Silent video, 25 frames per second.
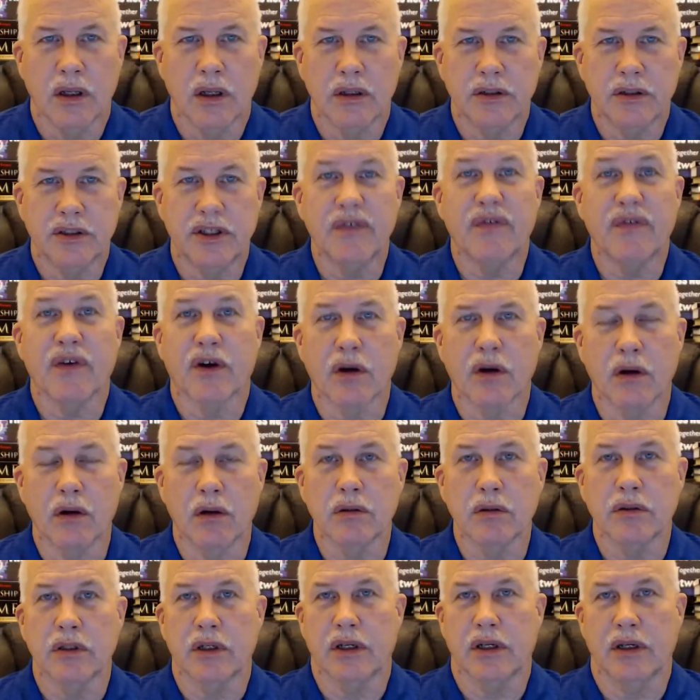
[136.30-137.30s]

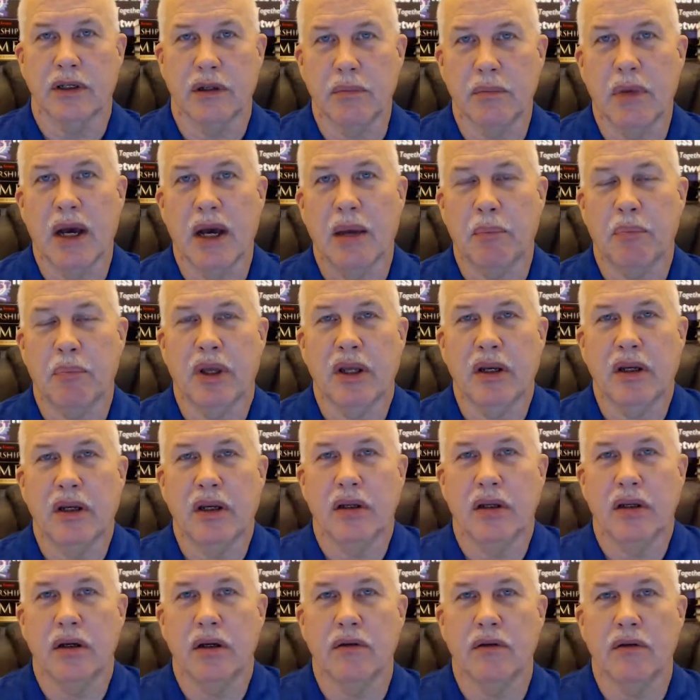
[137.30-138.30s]
difficult in my
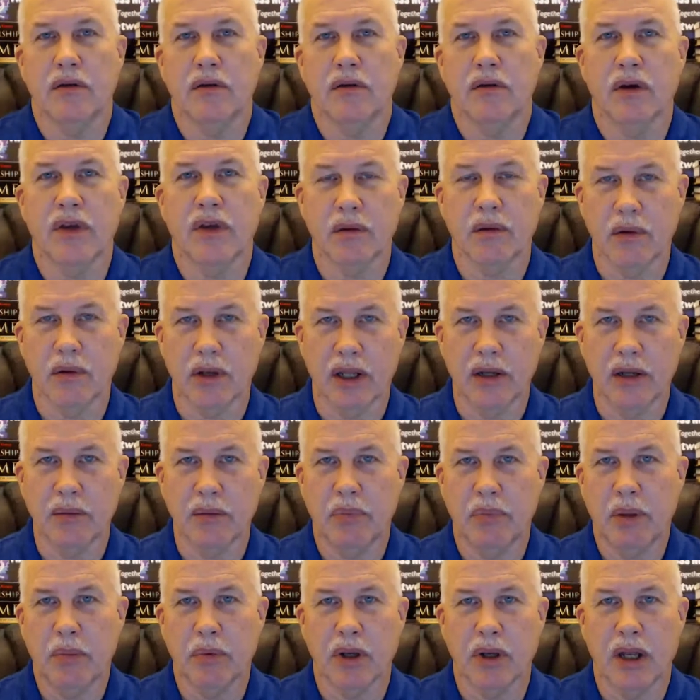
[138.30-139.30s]
opinion of letting
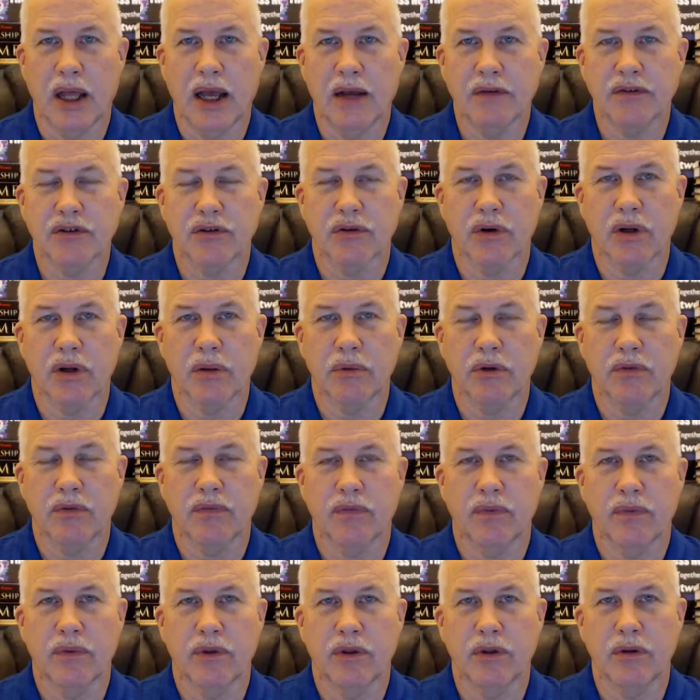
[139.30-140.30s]
people live stream
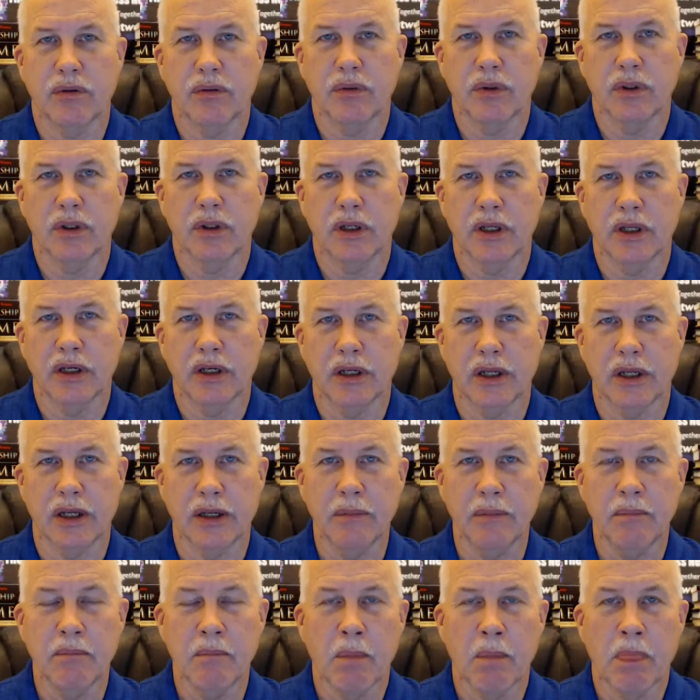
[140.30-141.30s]
to
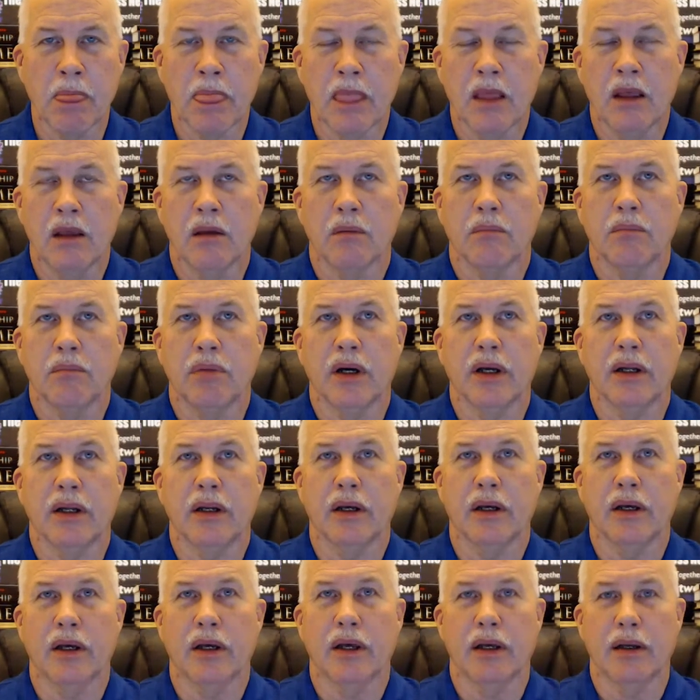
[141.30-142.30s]
LinkedIn. But
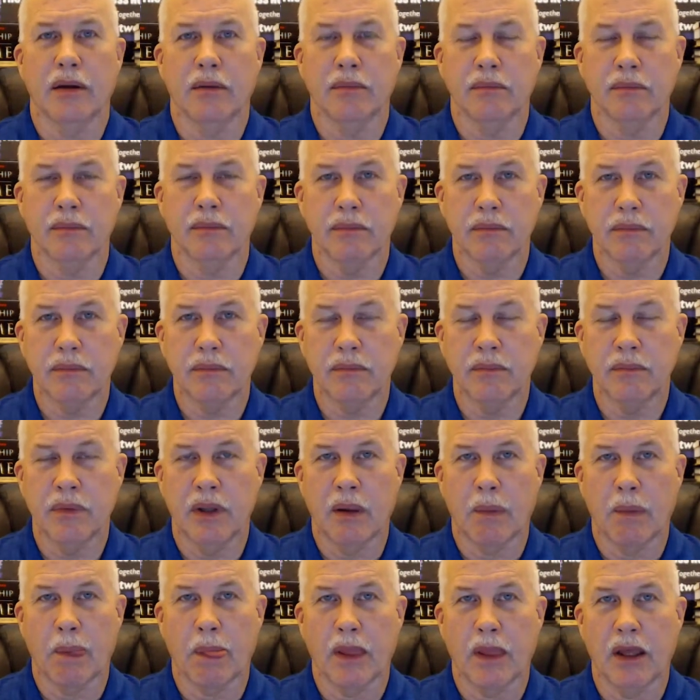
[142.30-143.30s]

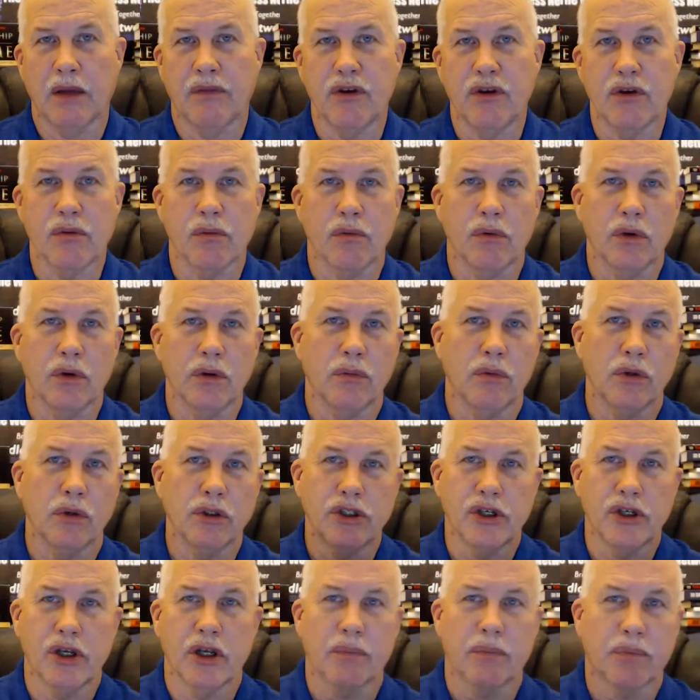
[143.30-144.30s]
if you
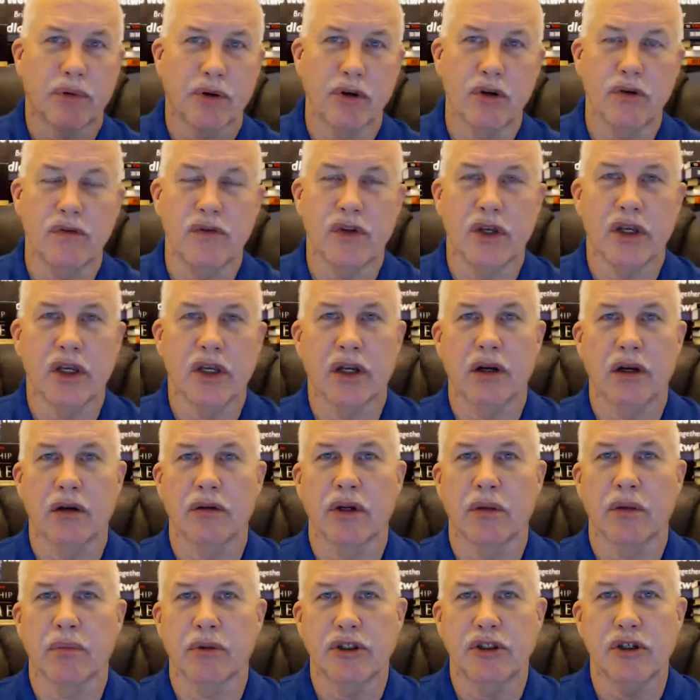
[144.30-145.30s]
once you get approved, you can get on
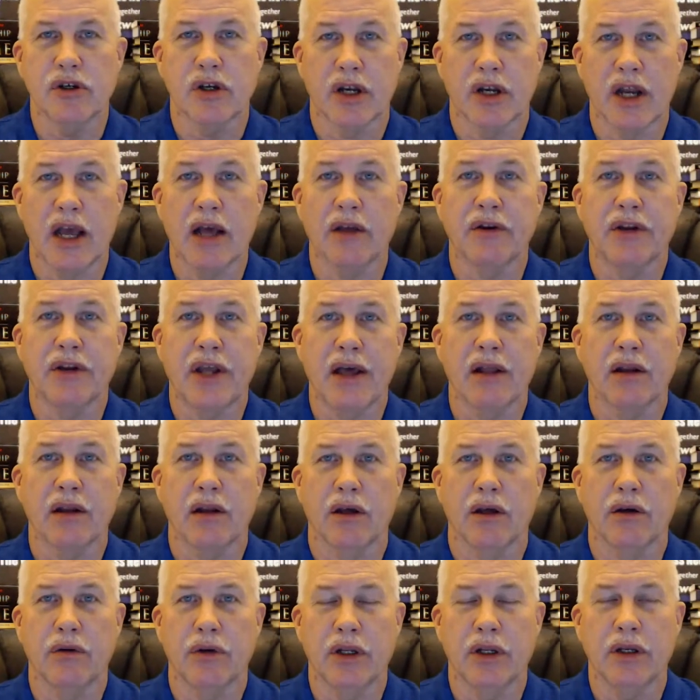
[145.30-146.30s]
there, but you can now
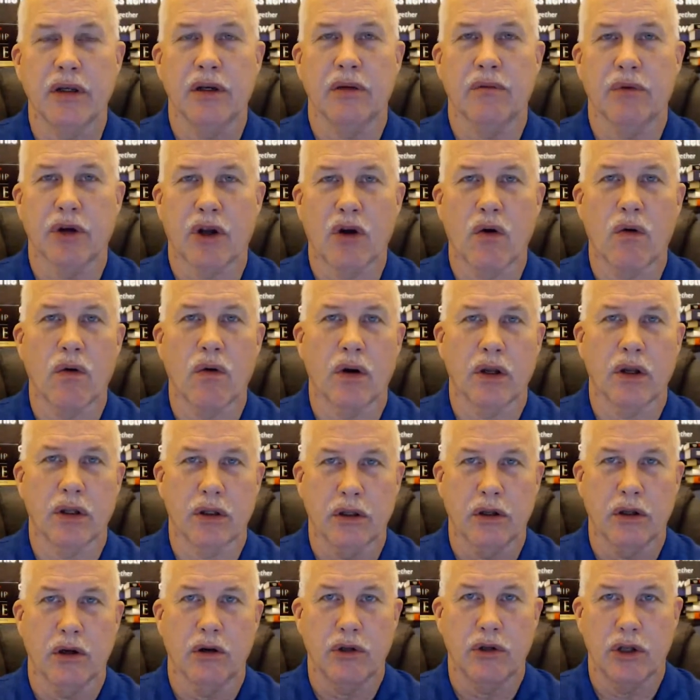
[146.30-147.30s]
download it and record.
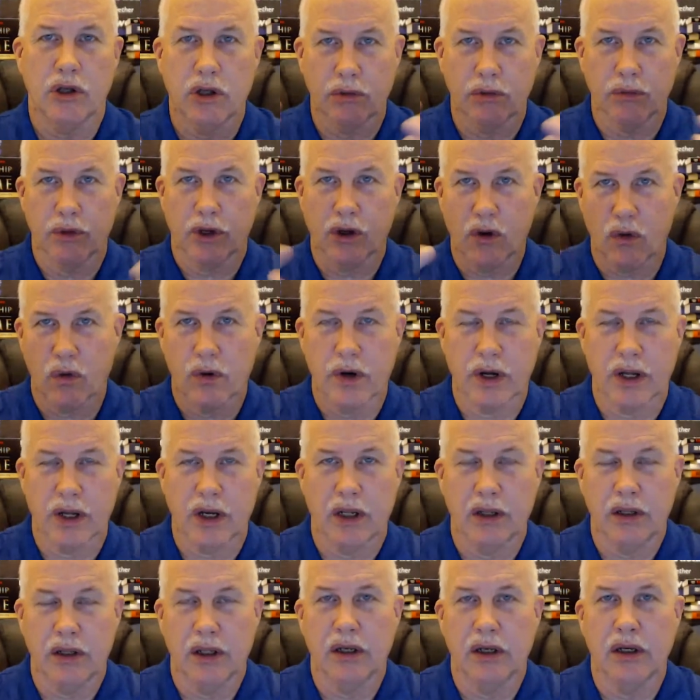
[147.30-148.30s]
You can record it
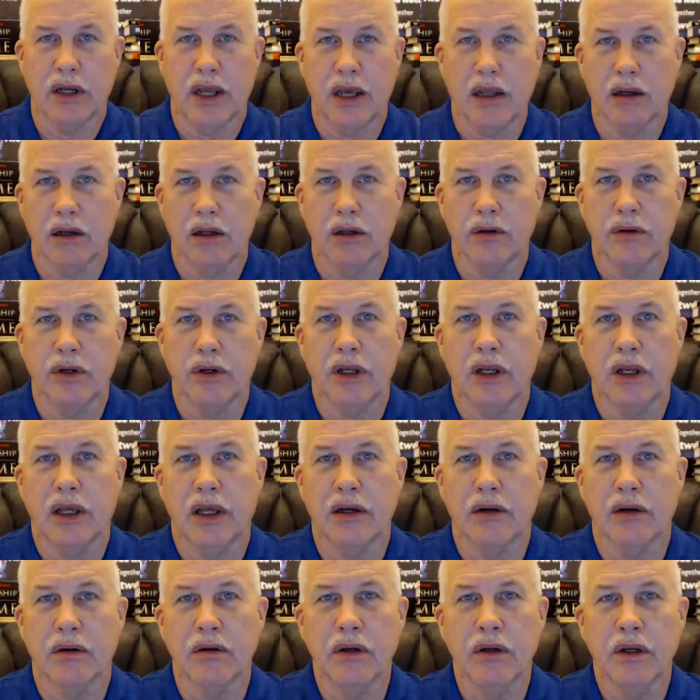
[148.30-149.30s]
and then download it
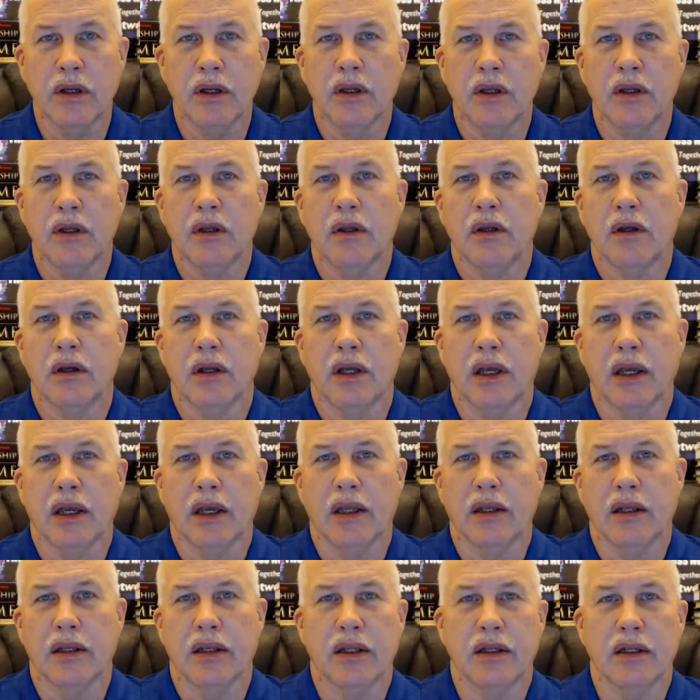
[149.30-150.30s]
later,
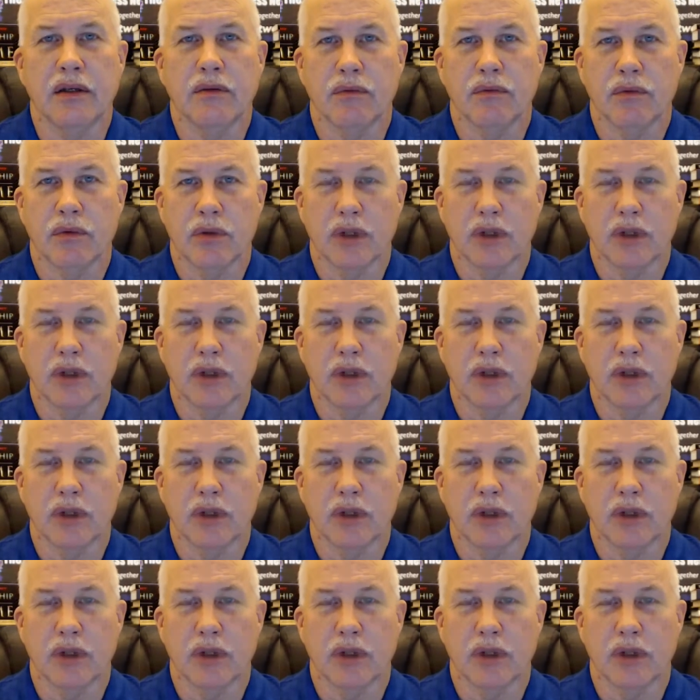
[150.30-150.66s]
and then